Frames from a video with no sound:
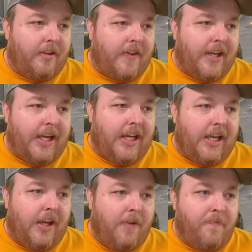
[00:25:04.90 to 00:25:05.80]

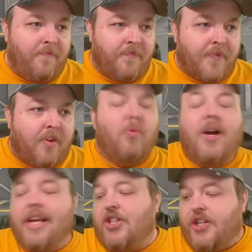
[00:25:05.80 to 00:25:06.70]
the... What
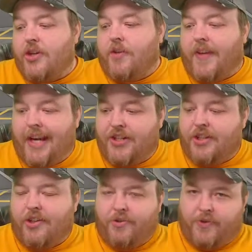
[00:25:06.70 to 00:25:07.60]
engine do you think I should
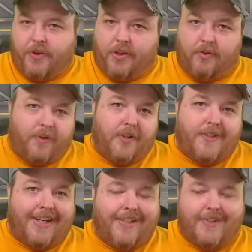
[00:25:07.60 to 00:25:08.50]
use for the
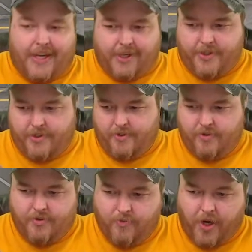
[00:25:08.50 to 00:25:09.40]
second stage,
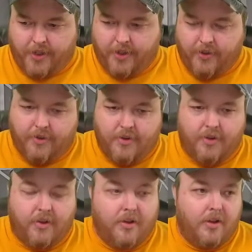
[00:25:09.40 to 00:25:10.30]
Reinkin?
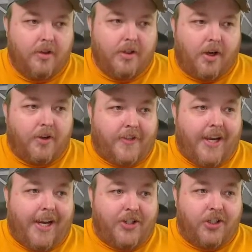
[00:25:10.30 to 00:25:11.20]
Are you
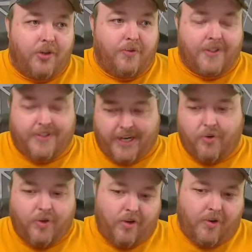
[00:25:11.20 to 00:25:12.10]
saying I should use the
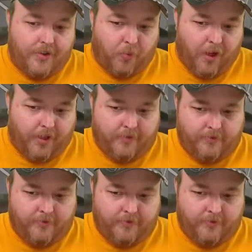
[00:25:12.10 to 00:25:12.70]
Terrier as well?